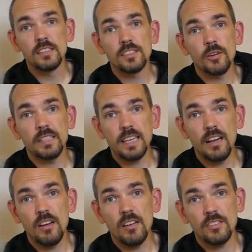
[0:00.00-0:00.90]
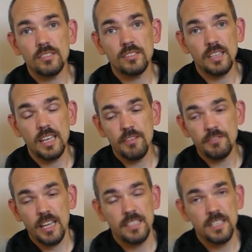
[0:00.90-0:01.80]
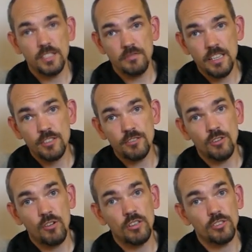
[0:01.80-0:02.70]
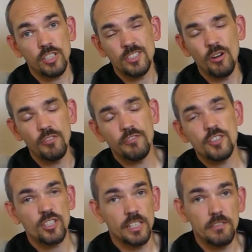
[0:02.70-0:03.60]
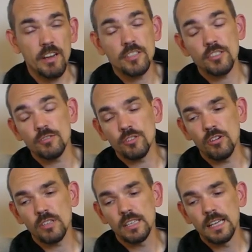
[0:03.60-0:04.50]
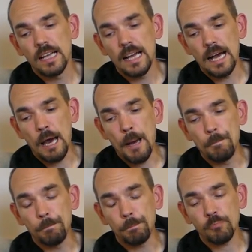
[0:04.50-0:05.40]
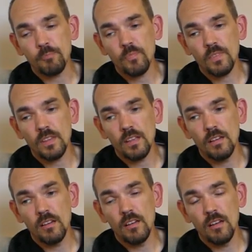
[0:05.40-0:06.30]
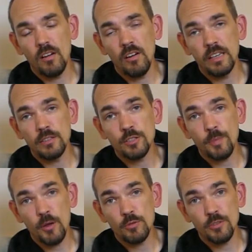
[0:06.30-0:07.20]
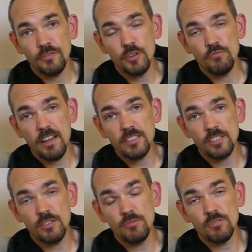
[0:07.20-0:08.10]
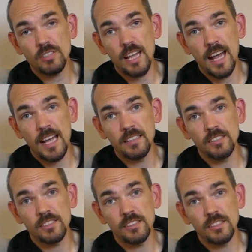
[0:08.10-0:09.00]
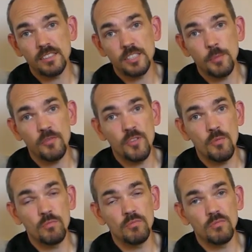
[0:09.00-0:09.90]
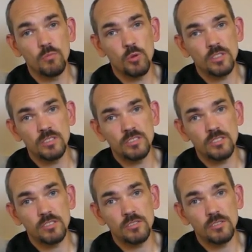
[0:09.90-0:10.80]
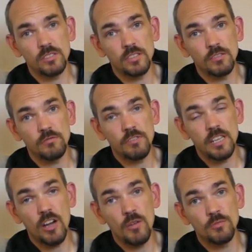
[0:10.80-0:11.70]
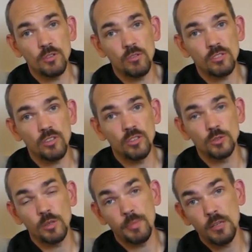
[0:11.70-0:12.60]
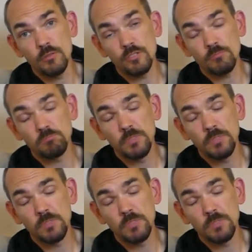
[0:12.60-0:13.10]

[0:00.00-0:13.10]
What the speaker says: So I get asked if Daisy is a rescue dog. She's not officially a rescue dog. I spoke to a few rescues and some of them wouldn't rehome dogs onto a boat.